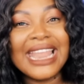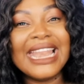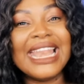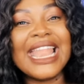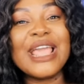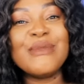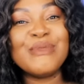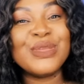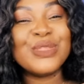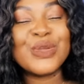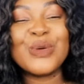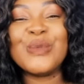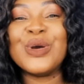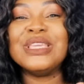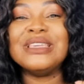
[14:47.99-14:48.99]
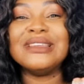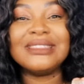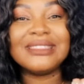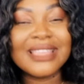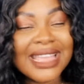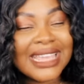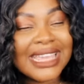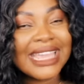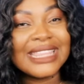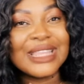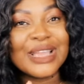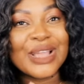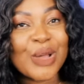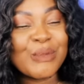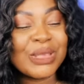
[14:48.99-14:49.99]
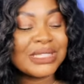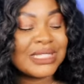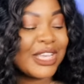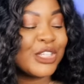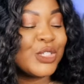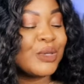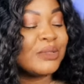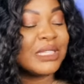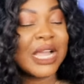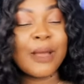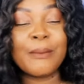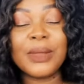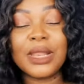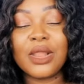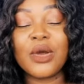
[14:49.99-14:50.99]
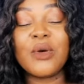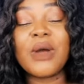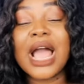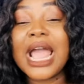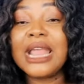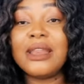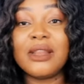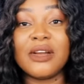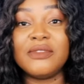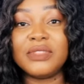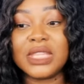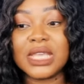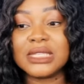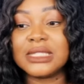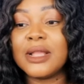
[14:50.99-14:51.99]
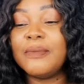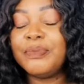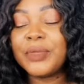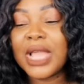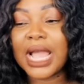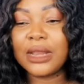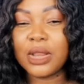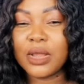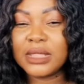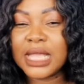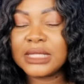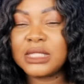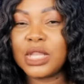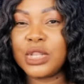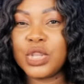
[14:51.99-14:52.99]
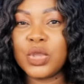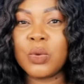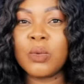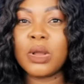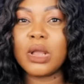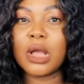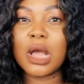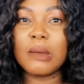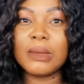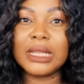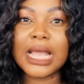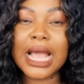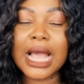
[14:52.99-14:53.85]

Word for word: let me know what you think in the comment section down below. I love this. I know there's a new one coming